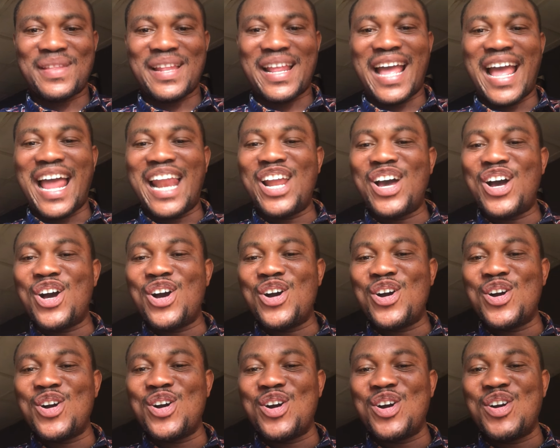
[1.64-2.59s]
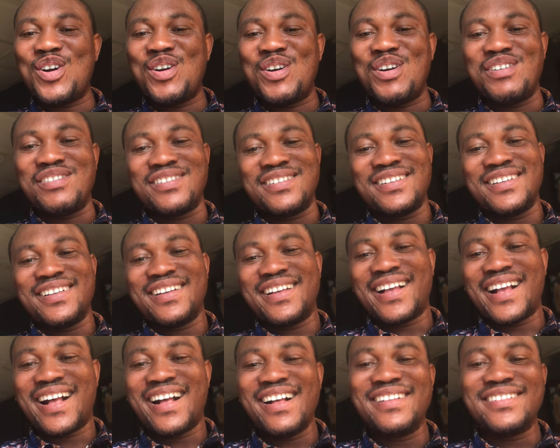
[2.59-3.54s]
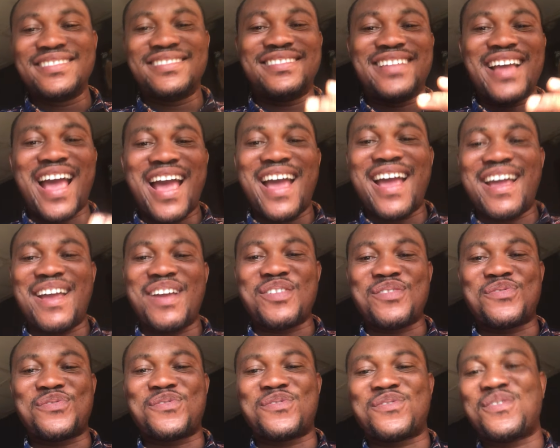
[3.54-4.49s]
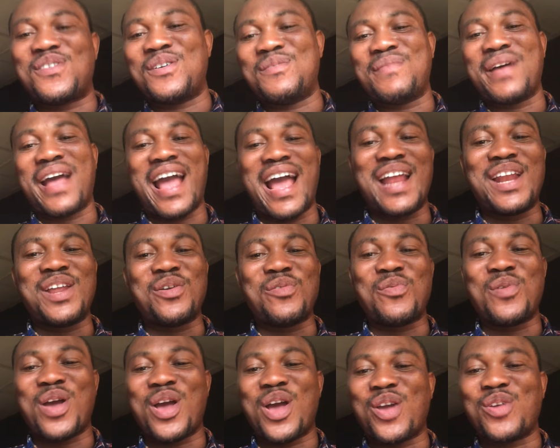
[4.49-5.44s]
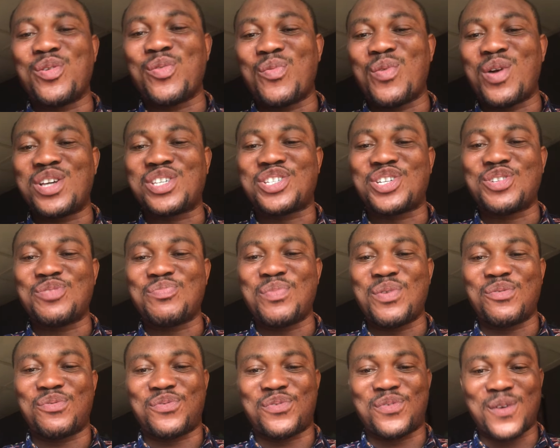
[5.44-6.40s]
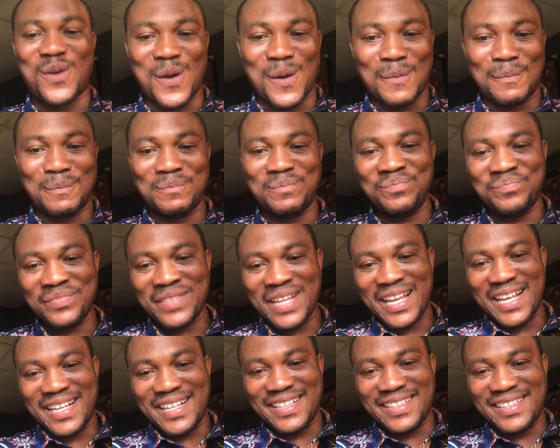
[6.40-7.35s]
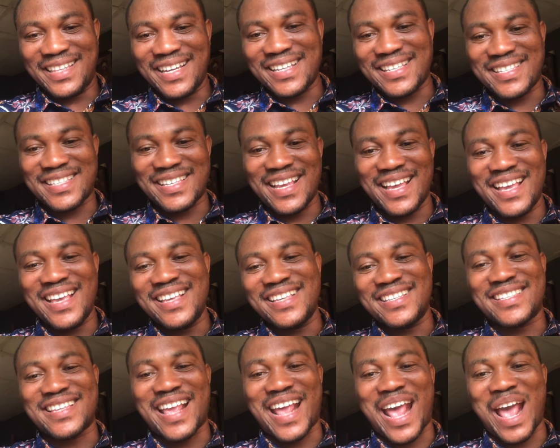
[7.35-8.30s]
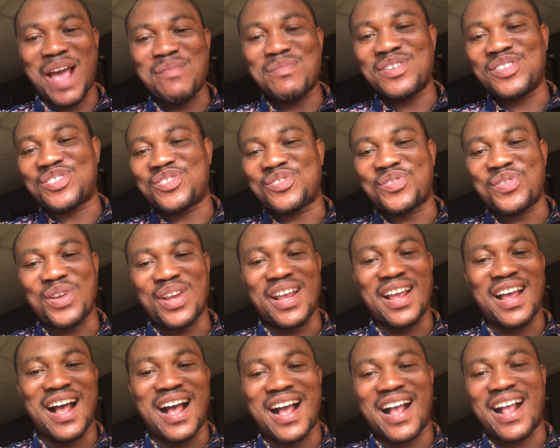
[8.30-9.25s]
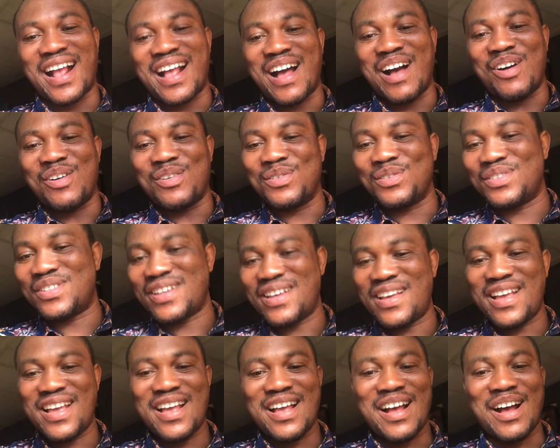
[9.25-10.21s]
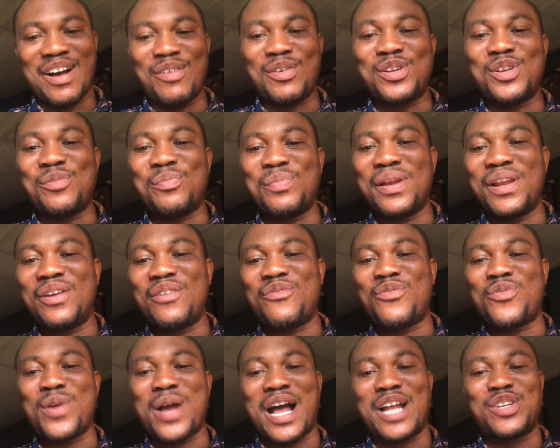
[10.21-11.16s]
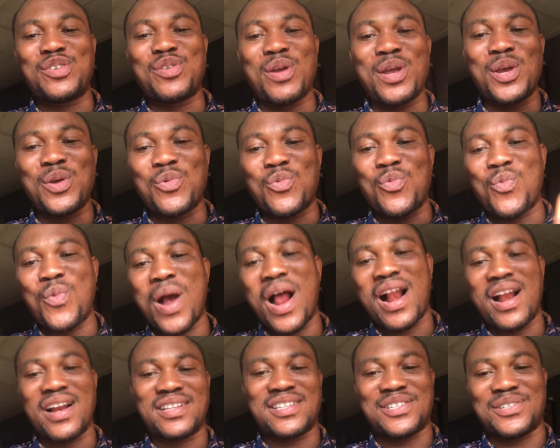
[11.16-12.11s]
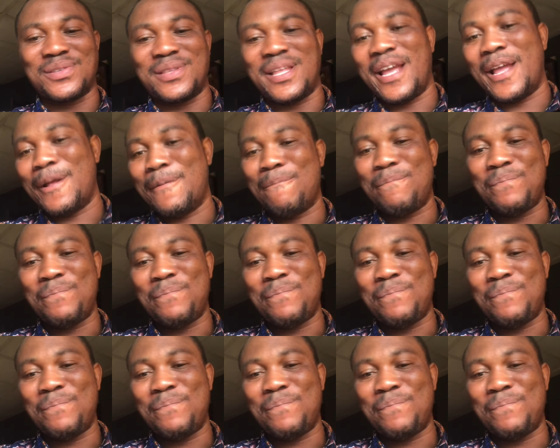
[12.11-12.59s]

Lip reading: Hello, good day from anywhere you're watching me from. This is Chemistry Hangout. I want to believe we are doing well today.